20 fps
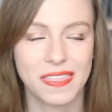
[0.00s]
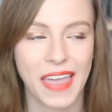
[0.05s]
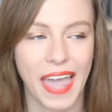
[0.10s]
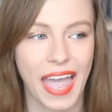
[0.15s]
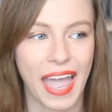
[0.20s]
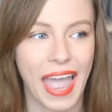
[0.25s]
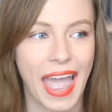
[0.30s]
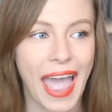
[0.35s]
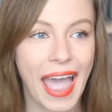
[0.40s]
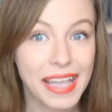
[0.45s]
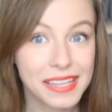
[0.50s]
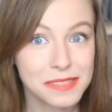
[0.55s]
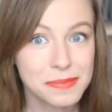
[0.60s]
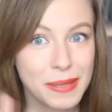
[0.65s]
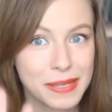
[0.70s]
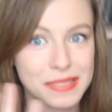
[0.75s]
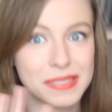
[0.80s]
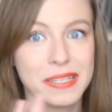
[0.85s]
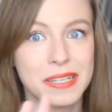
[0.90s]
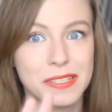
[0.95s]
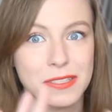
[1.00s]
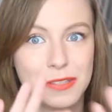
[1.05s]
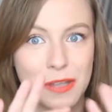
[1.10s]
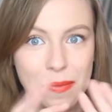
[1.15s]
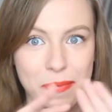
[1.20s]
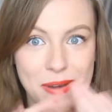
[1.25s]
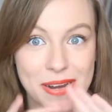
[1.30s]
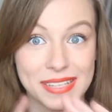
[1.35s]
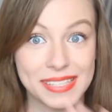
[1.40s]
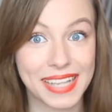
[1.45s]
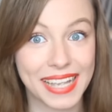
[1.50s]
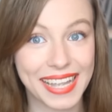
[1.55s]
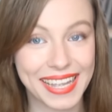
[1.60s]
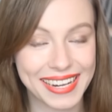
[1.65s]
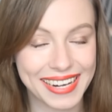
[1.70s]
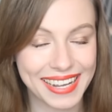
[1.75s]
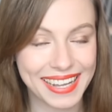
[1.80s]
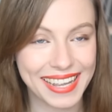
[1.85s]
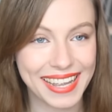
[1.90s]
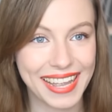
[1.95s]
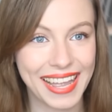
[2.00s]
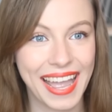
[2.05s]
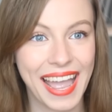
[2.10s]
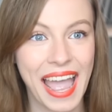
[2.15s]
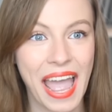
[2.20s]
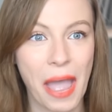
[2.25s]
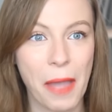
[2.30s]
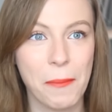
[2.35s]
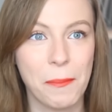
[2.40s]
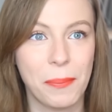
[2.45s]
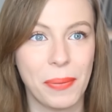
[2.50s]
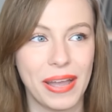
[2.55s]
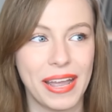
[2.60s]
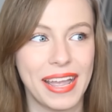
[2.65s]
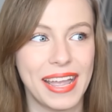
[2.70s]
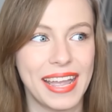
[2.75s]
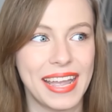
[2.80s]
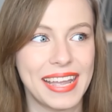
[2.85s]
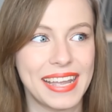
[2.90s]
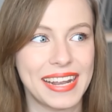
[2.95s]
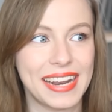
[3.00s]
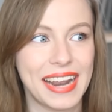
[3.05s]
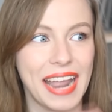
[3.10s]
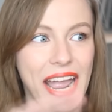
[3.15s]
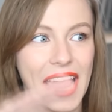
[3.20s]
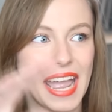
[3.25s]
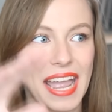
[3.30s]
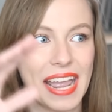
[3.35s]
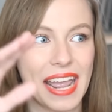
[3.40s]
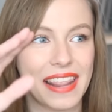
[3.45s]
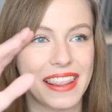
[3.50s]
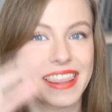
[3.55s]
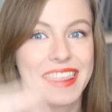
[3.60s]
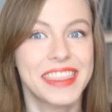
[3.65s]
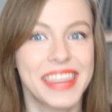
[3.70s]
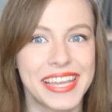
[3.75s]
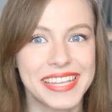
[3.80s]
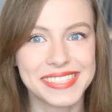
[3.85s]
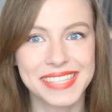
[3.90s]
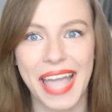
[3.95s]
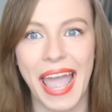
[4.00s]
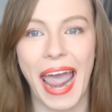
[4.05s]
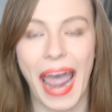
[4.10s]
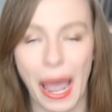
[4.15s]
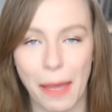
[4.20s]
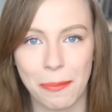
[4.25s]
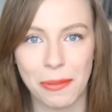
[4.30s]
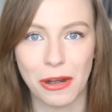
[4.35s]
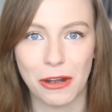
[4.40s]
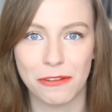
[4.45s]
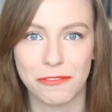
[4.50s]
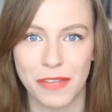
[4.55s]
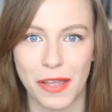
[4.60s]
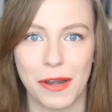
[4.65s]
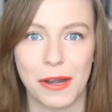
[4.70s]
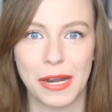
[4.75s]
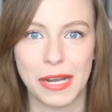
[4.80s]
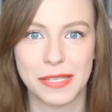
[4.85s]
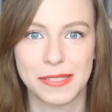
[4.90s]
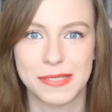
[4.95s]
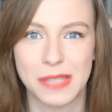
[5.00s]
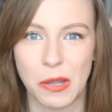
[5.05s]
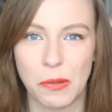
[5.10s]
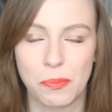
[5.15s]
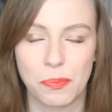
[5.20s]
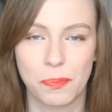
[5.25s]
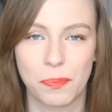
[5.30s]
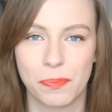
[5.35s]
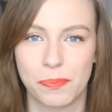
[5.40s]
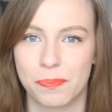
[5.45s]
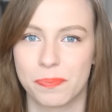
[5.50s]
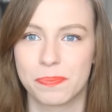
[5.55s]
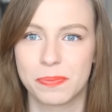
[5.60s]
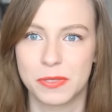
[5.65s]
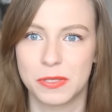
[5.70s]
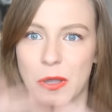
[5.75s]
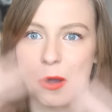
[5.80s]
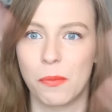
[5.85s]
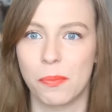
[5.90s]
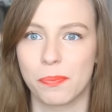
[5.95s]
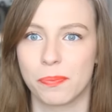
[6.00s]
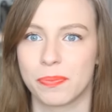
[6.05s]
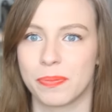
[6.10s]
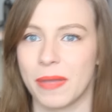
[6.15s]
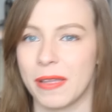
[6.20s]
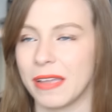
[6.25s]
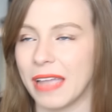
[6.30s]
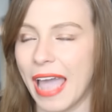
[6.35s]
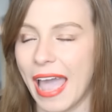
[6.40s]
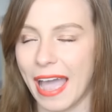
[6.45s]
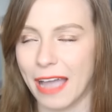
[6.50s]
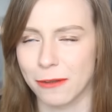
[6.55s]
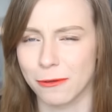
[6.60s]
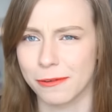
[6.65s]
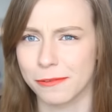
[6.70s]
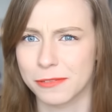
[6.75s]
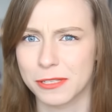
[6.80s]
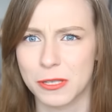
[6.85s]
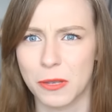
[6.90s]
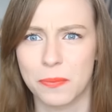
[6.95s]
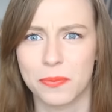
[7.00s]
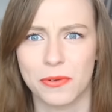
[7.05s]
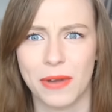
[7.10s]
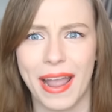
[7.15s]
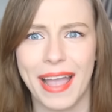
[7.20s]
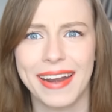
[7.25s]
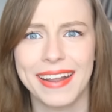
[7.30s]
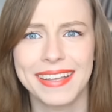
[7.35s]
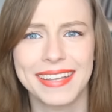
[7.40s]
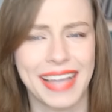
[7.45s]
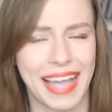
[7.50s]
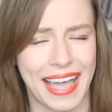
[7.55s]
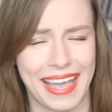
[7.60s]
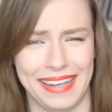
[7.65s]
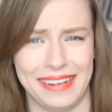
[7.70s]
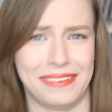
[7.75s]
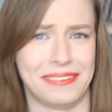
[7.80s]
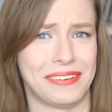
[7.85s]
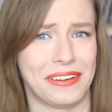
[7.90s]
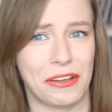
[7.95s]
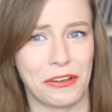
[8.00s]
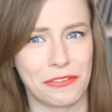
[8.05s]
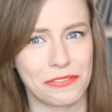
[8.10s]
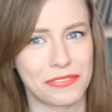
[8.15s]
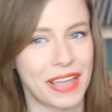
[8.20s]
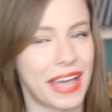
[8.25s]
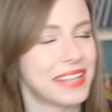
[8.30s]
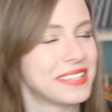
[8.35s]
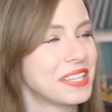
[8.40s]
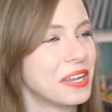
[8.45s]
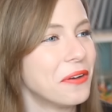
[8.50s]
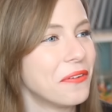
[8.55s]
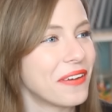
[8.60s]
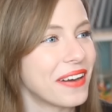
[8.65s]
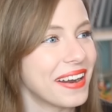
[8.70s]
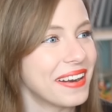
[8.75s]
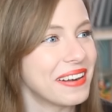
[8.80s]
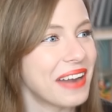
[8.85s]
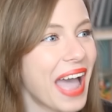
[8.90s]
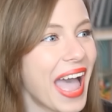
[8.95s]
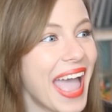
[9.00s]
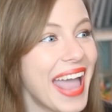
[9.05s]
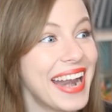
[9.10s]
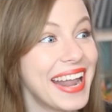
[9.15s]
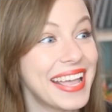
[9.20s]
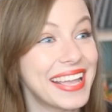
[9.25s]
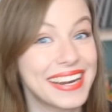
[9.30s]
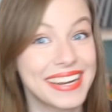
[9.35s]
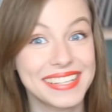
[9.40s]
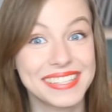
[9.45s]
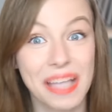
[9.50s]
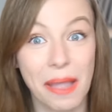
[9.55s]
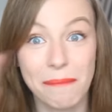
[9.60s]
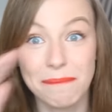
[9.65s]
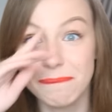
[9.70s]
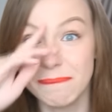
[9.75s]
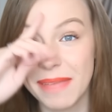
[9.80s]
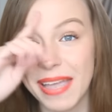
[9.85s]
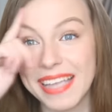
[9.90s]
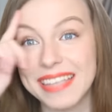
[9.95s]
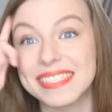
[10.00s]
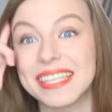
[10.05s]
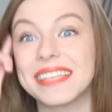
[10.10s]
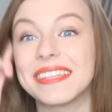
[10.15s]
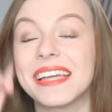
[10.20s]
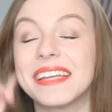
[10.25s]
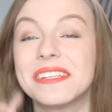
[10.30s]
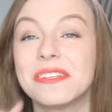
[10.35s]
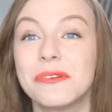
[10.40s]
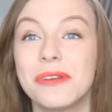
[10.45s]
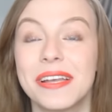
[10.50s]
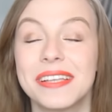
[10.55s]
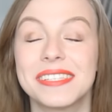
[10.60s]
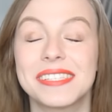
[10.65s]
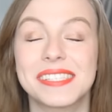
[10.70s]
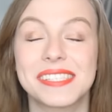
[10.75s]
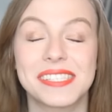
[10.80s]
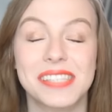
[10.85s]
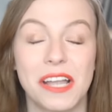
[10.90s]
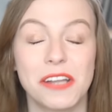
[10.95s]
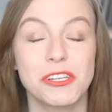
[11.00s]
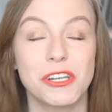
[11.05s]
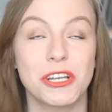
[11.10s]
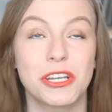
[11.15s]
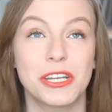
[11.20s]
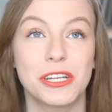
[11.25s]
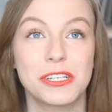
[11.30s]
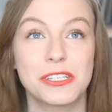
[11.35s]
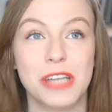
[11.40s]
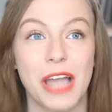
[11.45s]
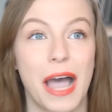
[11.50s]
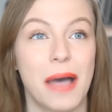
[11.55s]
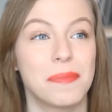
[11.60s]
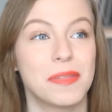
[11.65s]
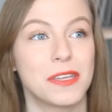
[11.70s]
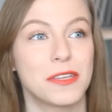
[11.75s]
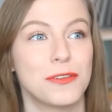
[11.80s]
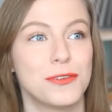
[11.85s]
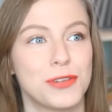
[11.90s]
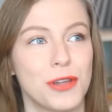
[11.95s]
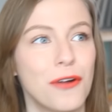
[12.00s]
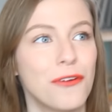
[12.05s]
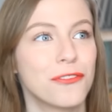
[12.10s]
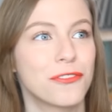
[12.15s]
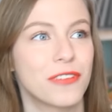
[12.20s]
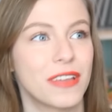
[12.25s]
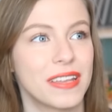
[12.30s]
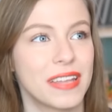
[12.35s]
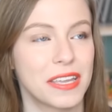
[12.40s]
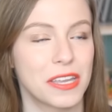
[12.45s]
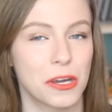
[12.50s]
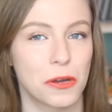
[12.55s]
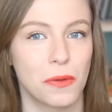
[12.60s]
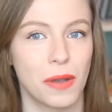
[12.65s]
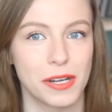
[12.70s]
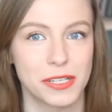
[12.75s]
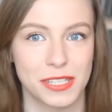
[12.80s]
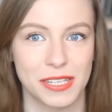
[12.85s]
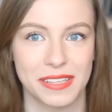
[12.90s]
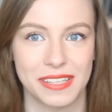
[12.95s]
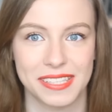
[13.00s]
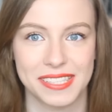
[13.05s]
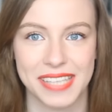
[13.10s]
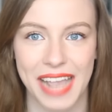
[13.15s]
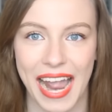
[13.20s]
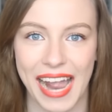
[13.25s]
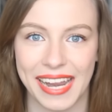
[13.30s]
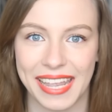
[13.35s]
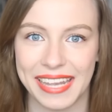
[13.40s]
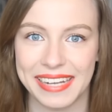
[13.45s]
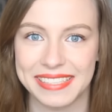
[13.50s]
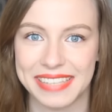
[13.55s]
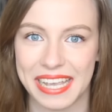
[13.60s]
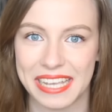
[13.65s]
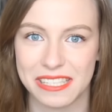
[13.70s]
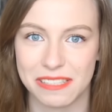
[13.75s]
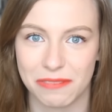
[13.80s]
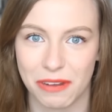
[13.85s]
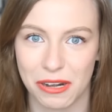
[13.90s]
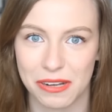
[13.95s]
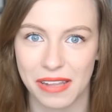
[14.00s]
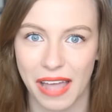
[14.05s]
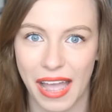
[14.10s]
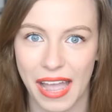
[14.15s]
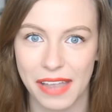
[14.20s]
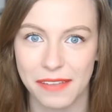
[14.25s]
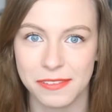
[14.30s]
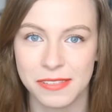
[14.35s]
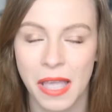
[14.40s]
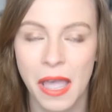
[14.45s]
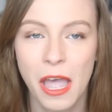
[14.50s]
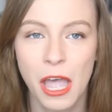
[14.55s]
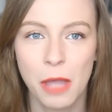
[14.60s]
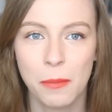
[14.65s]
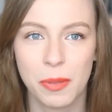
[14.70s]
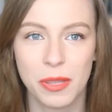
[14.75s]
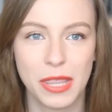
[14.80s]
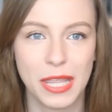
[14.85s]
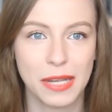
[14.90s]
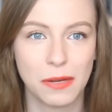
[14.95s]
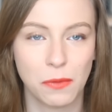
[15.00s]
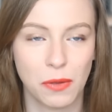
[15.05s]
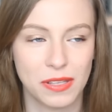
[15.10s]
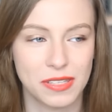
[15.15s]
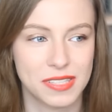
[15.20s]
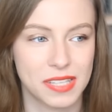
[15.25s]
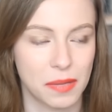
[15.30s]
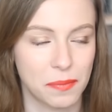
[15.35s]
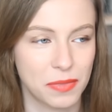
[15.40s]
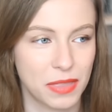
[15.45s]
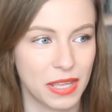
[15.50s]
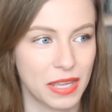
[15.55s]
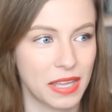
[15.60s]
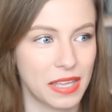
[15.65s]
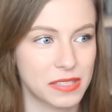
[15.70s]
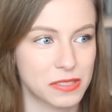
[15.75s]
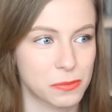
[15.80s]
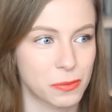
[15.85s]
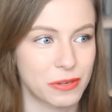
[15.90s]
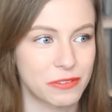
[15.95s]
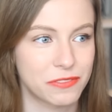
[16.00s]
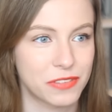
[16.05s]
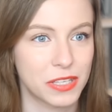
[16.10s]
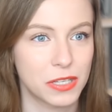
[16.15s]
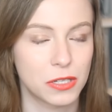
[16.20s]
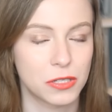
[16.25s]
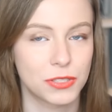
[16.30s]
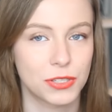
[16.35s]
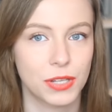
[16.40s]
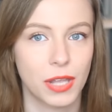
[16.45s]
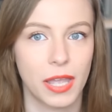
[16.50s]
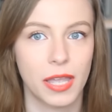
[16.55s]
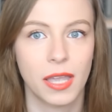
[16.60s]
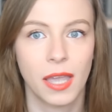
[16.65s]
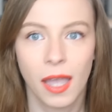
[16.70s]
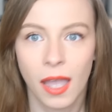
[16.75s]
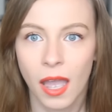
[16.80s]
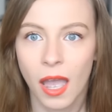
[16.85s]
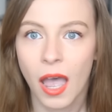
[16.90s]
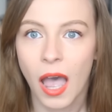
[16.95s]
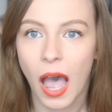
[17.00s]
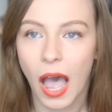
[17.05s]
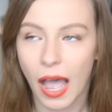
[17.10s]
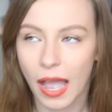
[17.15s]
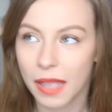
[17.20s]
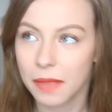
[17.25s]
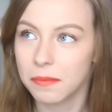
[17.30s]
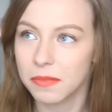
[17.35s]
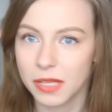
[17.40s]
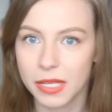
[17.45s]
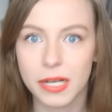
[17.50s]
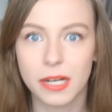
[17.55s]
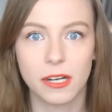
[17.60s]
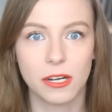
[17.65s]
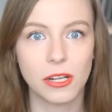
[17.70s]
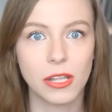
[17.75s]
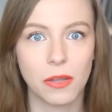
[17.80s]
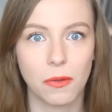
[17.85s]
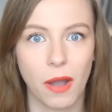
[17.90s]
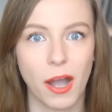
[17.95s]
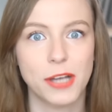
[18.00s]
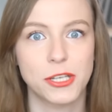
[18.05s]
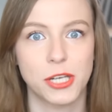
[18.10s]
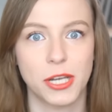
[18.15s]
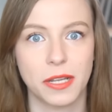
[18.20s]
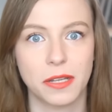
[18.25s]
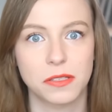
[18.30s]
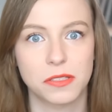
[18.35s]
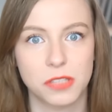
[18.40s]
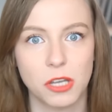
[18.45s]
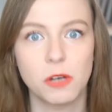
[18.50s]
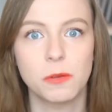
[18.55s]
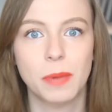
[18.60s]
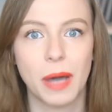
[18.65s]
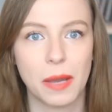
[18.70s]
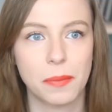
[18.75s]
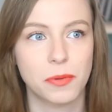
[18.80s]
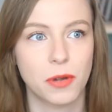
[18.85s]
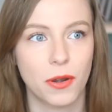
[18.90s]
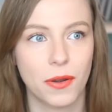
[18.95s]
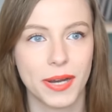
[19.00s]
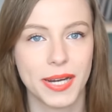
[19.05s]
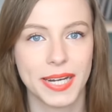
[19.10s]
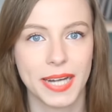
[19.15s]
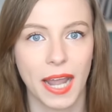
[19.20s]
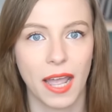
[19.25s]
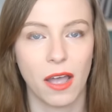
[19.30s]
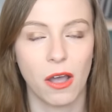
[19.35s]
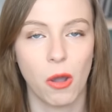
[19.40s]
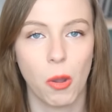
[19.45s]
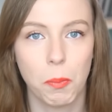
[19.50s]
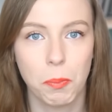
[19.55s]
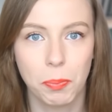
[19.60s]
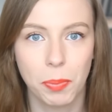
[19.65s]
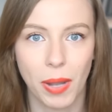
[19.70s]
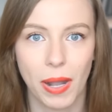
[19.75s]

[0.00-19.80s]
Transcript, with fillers: that has Mexican soap operas in it, but it the things that happen are very soap soap ad, sopratic. I don't know if that's a word. And it is amazing. They do it in such a good job that you don't feel like you're watching this tacky Days of Our Lives. But then when something is revealed, you're like, I'm literally watching a soap opera right now,